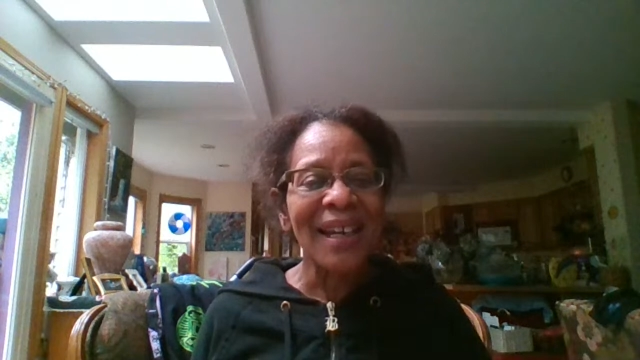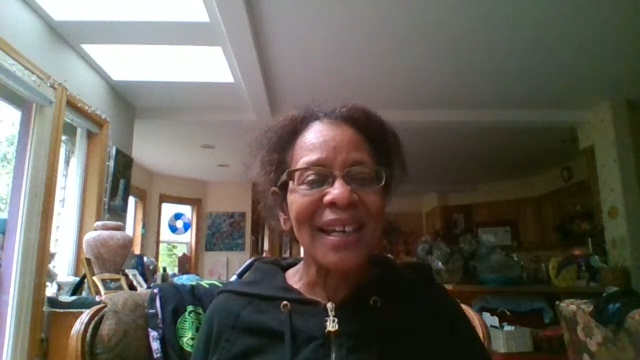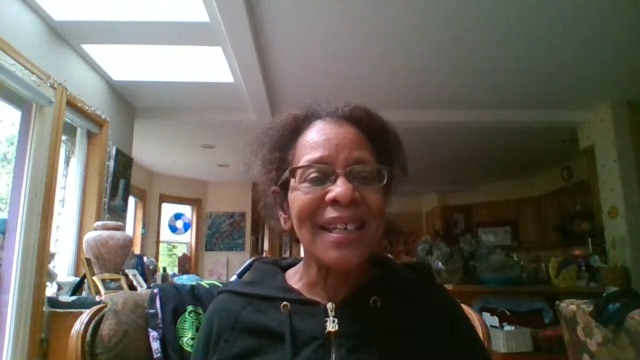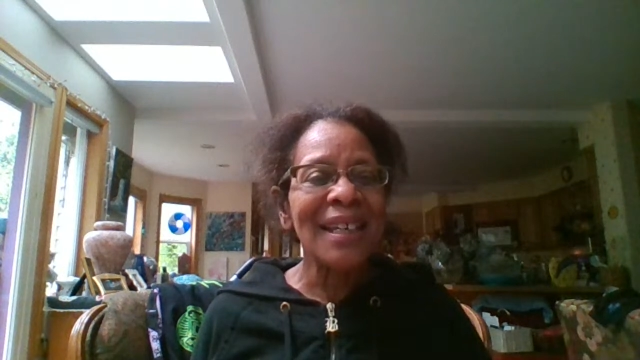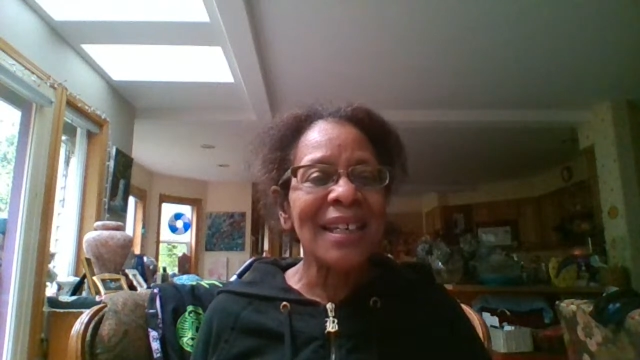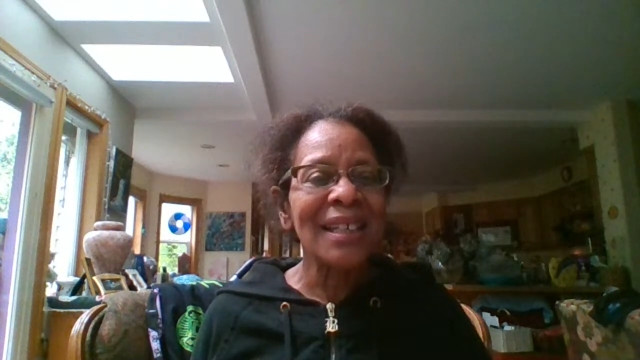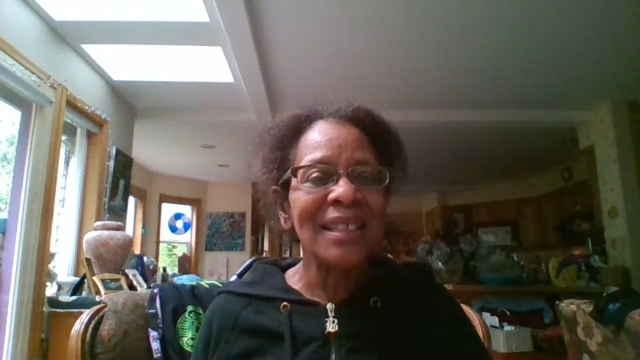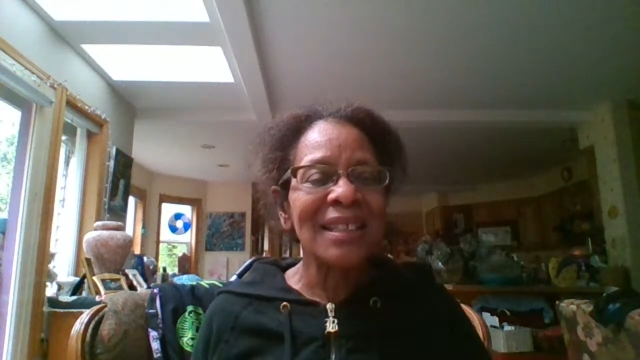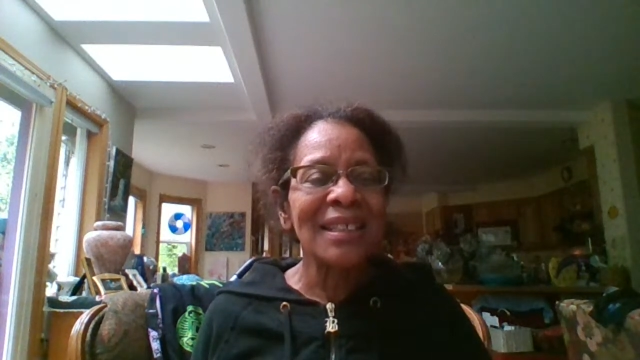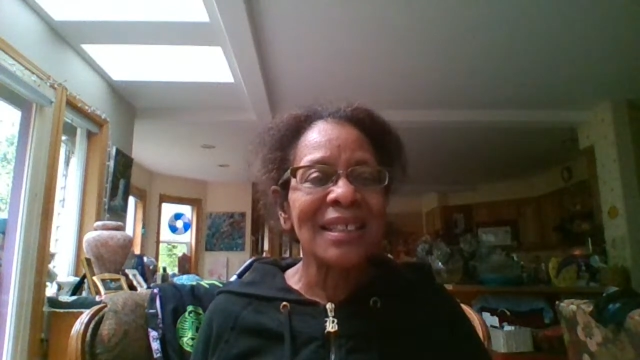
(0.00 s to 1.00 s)

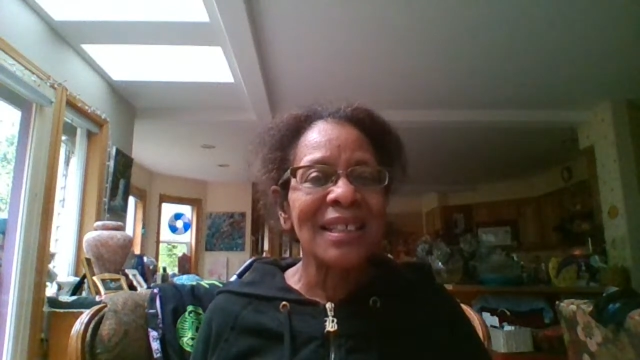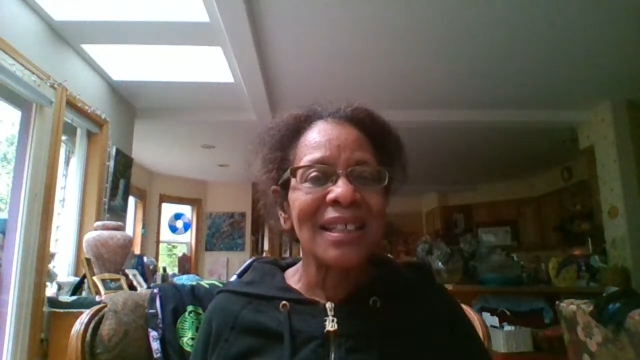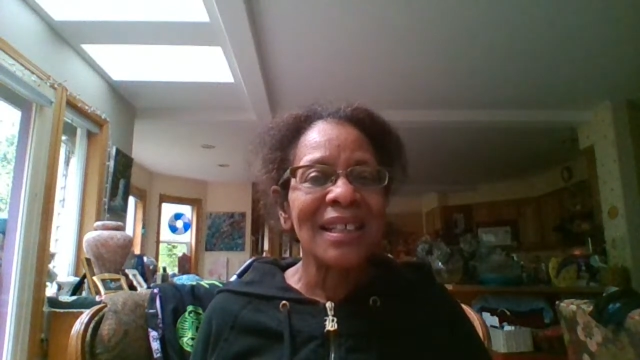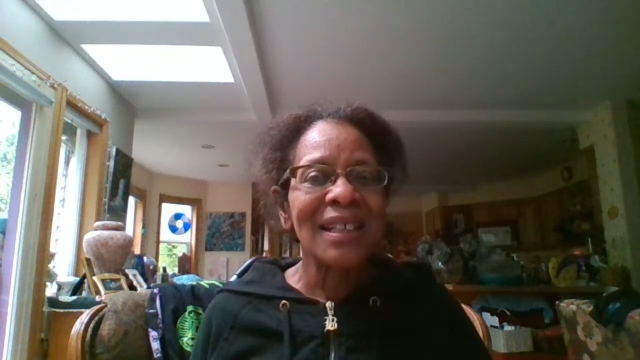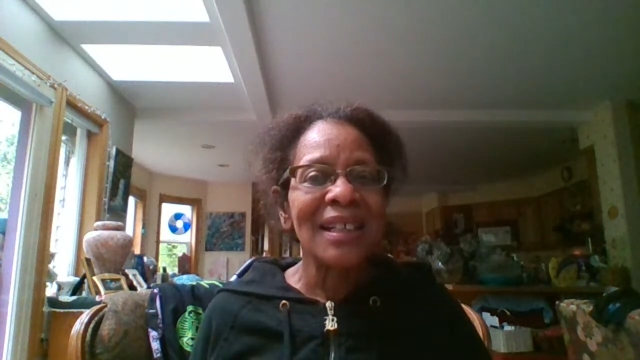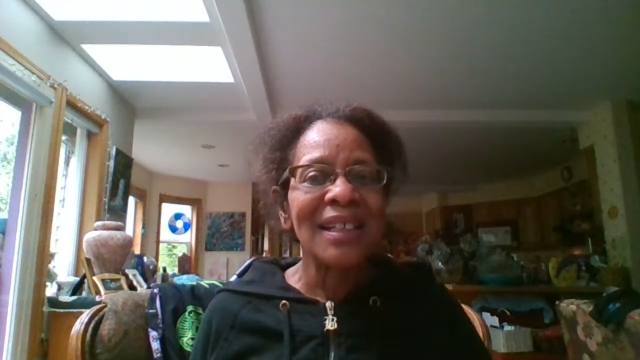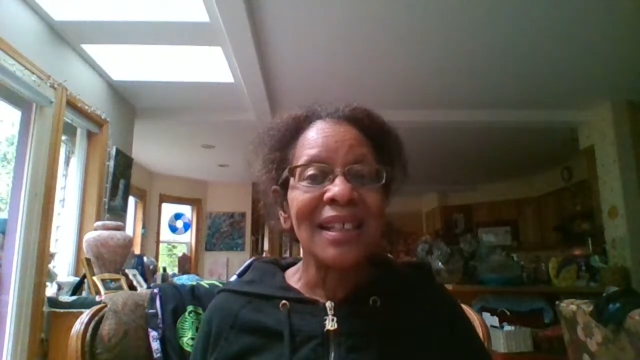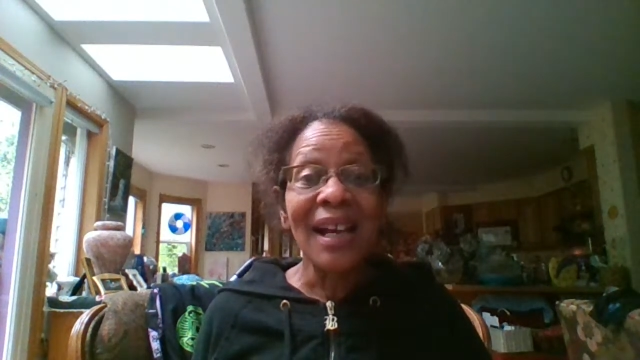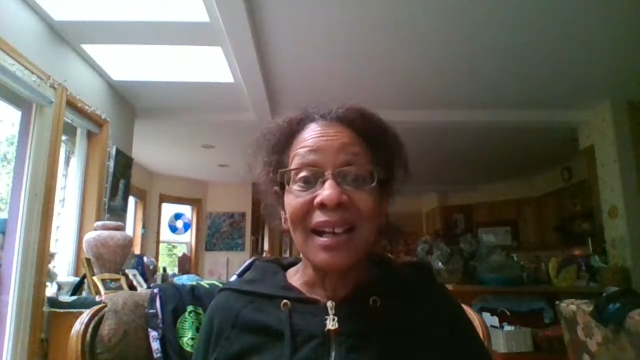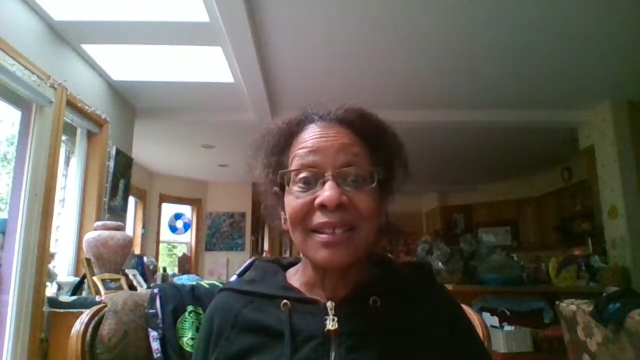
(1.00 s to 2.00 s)
And
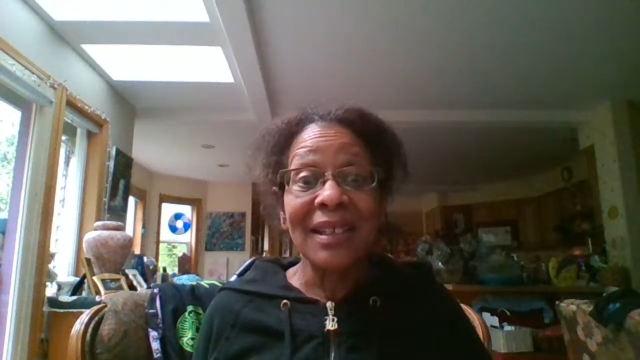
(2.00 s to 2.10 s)
yeah,